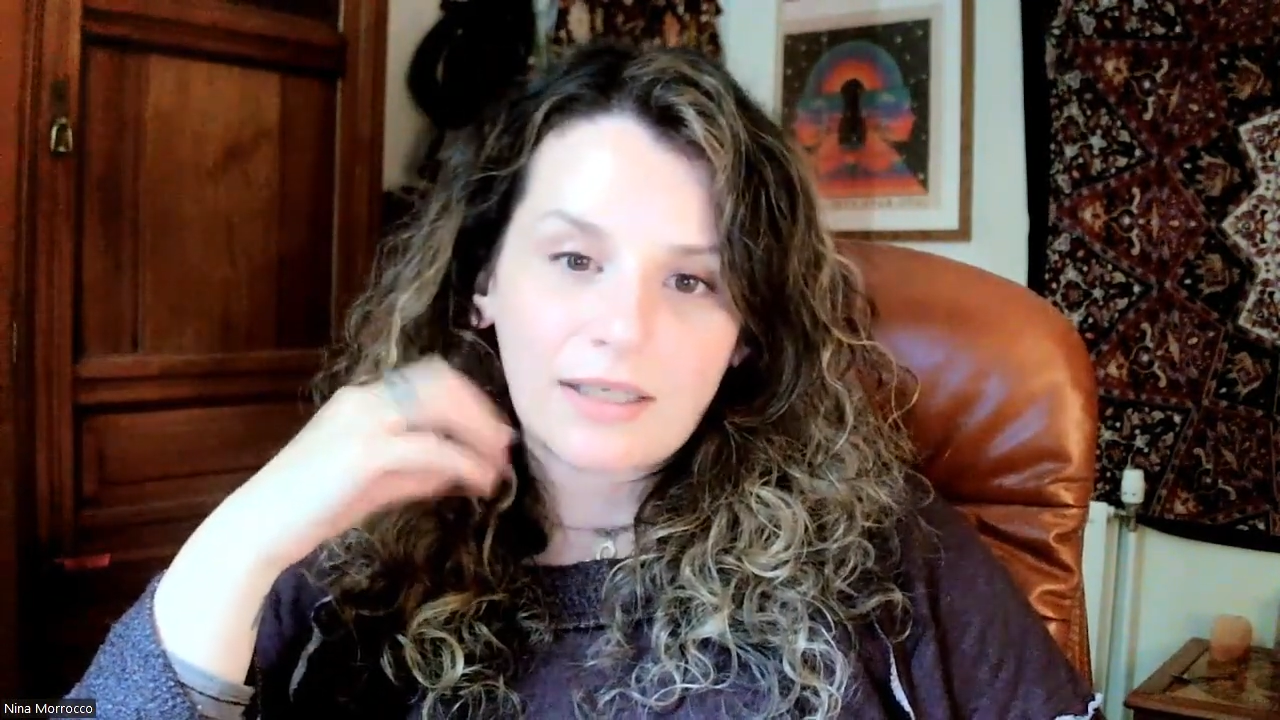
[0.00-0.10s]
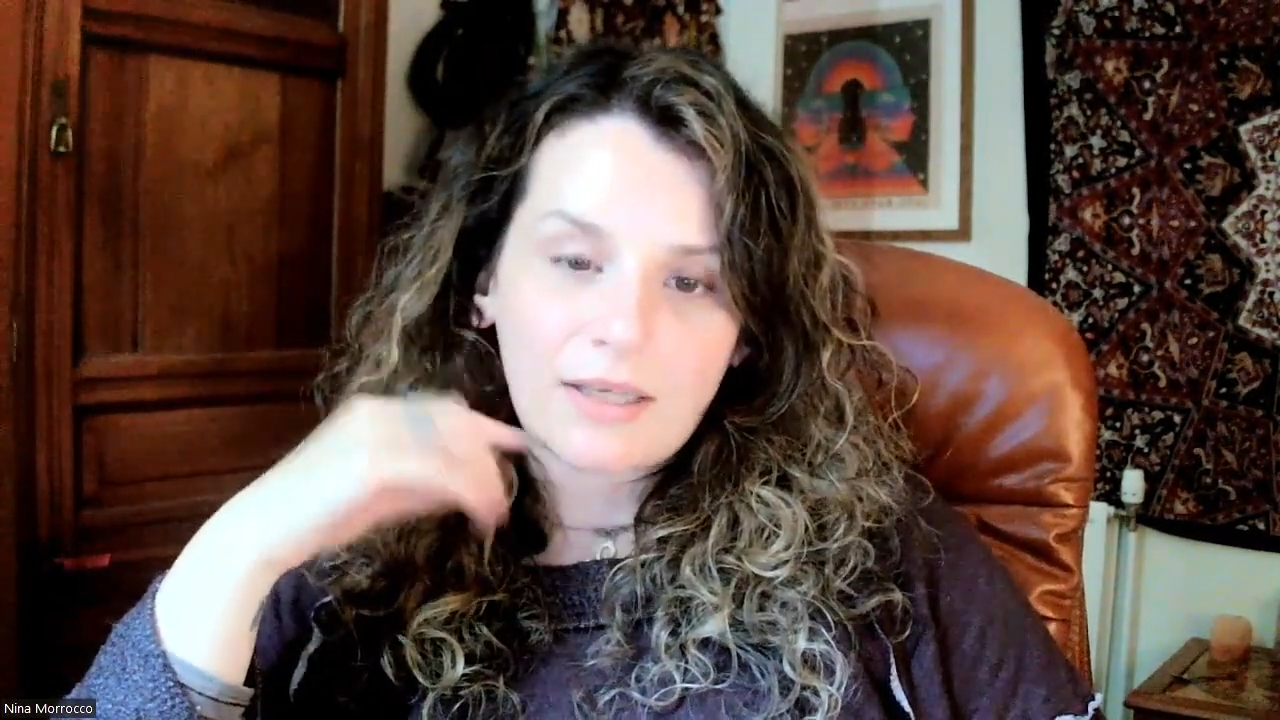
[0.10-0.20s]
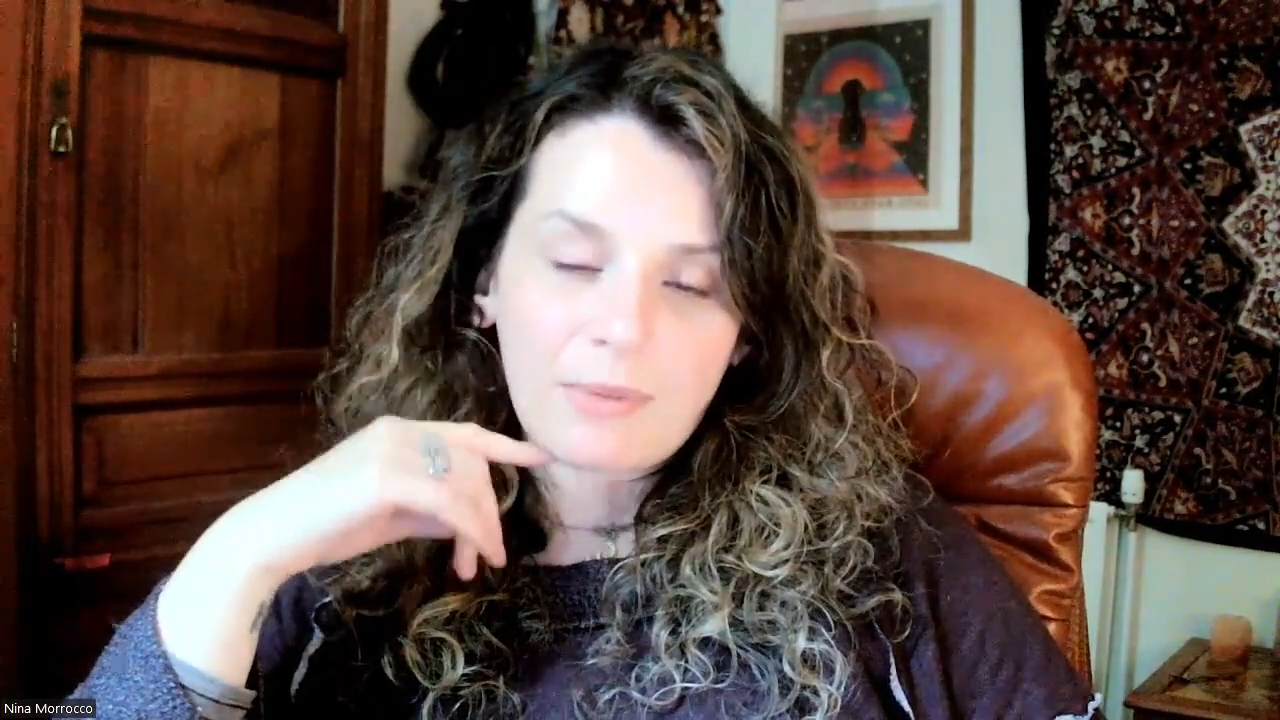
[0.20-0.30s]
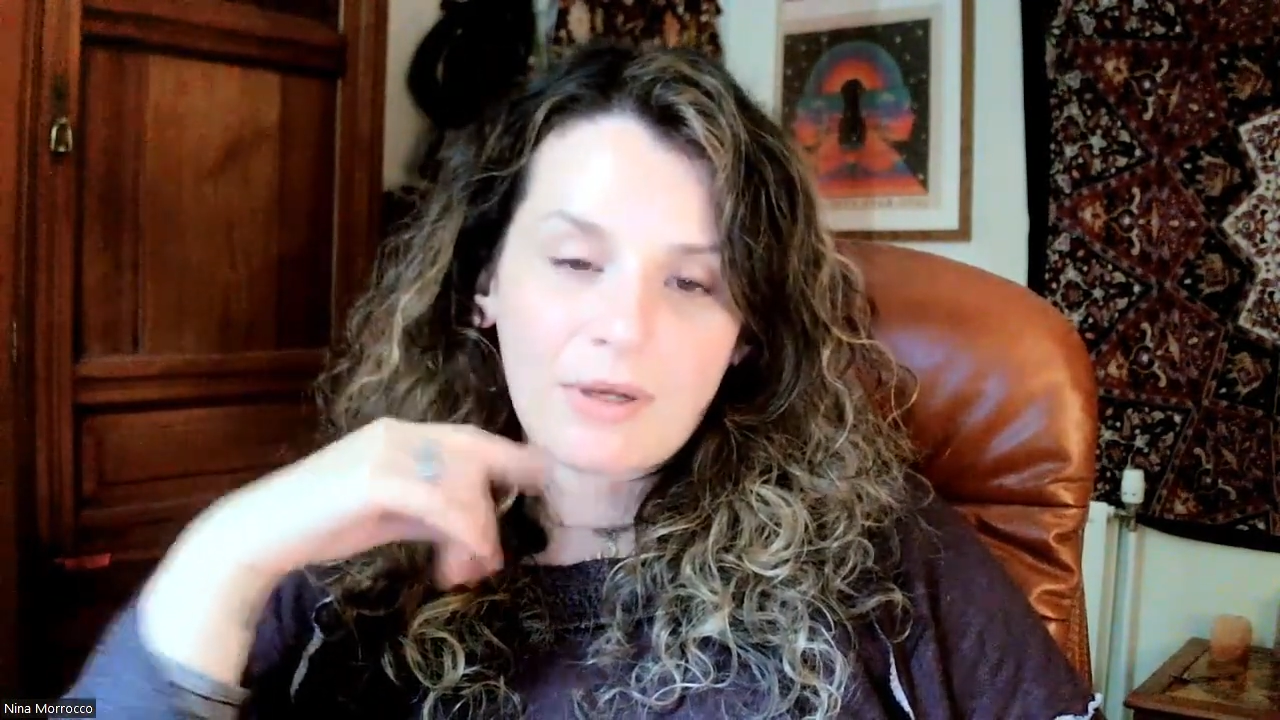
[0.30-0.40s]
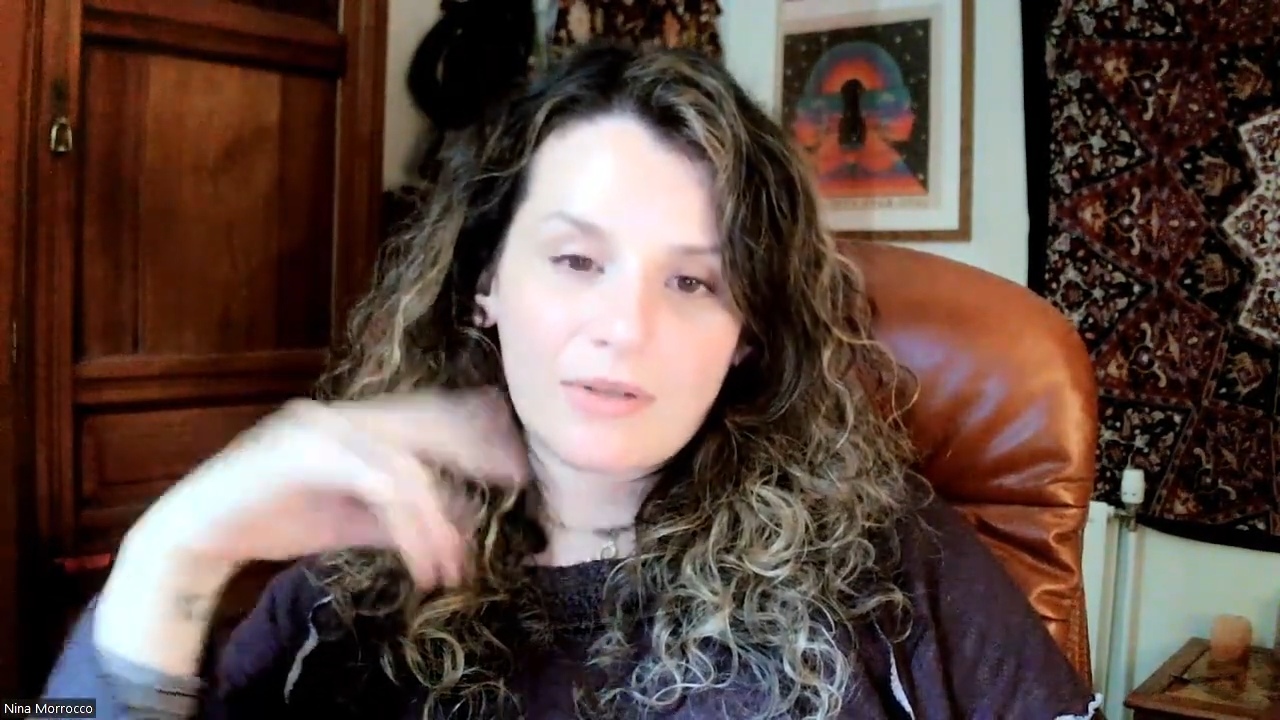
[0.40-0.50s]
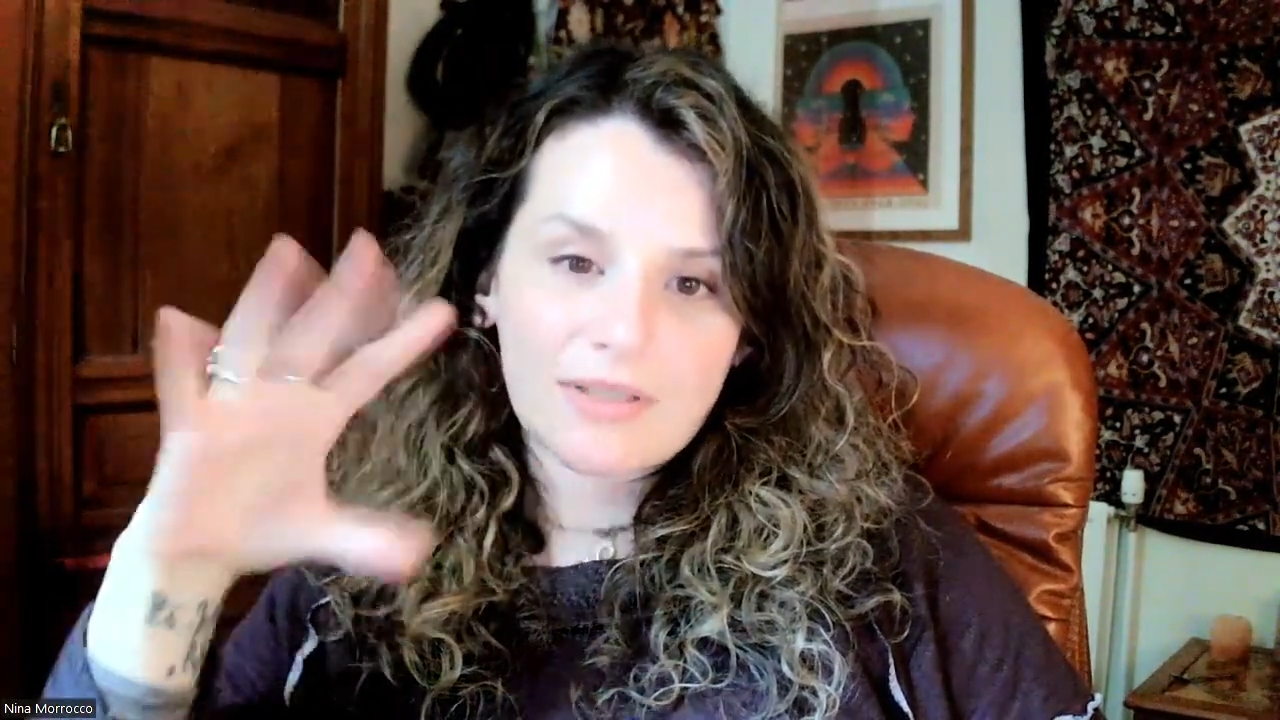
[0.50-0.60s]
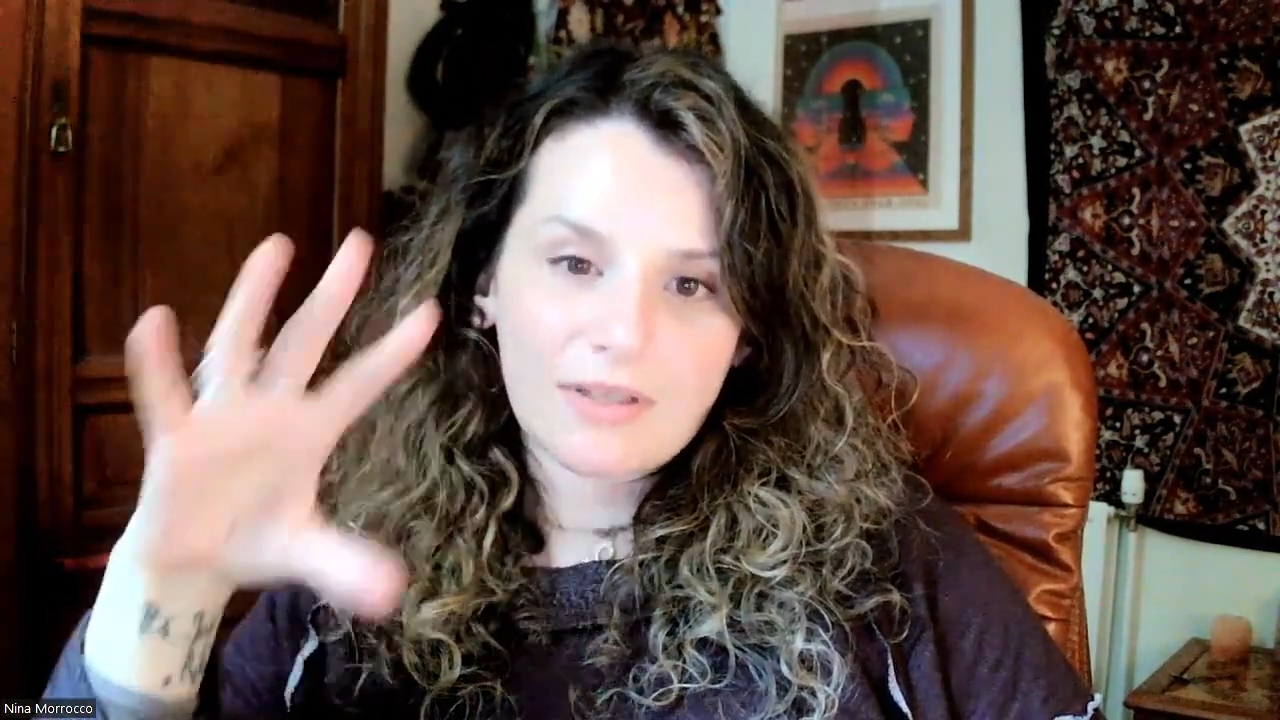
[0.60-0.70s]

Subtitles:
and about the